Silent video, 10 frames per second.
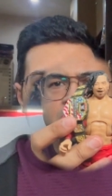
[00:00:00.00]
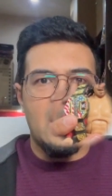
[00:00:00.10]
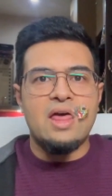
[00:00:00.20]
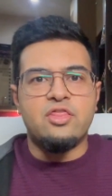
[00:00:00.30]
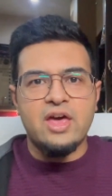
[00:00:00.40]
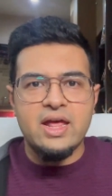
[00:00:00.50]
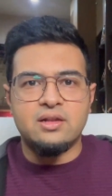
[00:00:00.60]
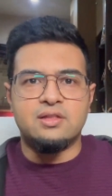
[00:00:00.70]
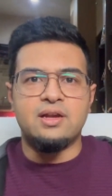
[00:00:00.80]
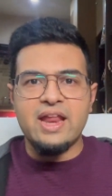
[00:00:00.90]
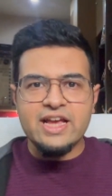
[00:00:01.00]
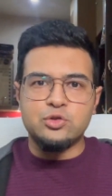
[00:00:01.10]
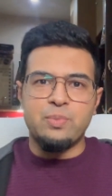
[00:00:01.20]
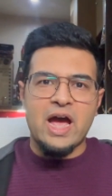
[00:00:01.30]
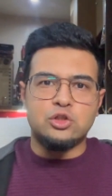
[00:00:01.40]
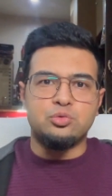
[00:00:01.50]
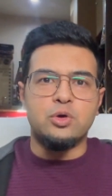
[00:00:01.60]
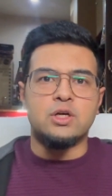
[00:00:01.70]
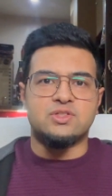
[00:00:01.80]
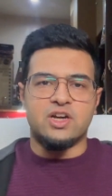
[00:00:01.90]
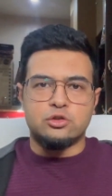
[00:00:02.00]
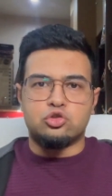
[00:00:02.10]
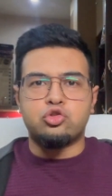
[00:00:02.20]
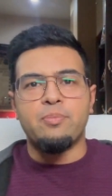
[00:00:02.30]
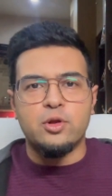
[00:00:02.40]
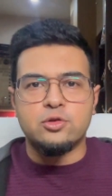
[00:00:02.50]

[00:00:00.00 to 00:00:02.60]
And then the next match was a triple